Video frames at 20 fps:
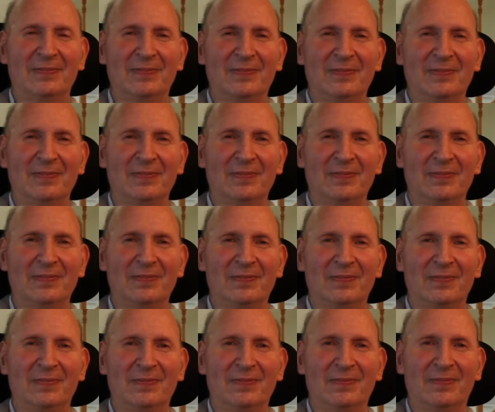
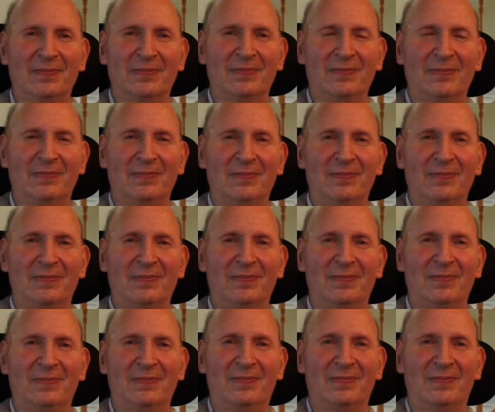
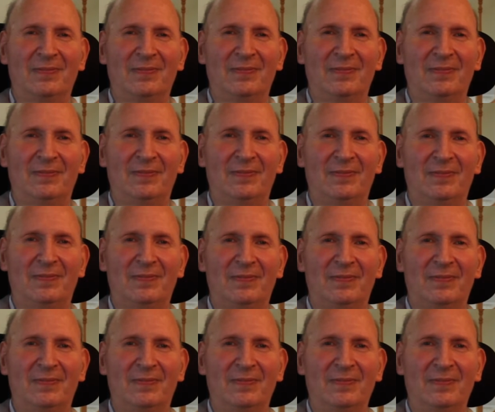
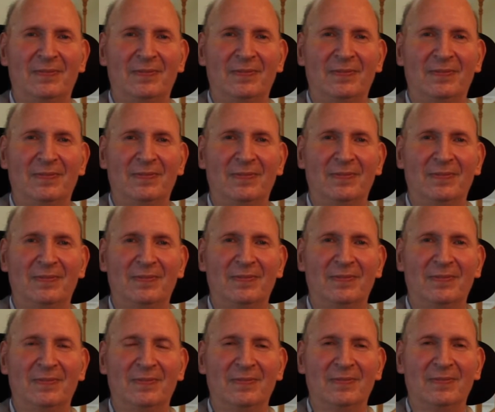
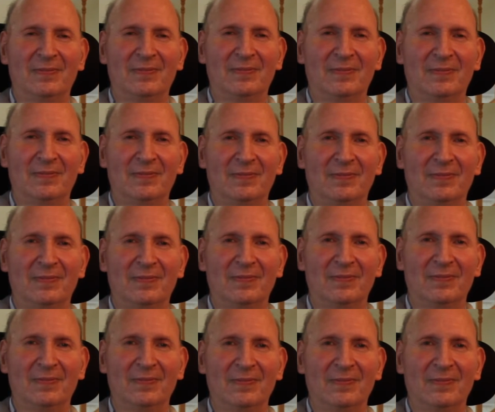(silent)